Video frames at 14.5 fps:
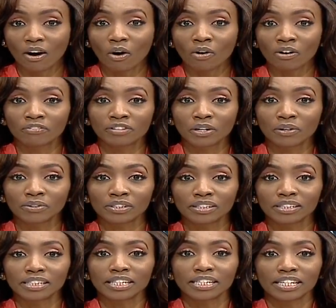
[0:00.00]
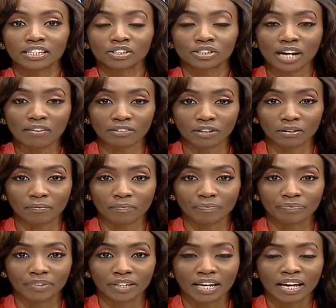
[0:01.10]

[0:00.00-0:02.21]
or of those seeking travel.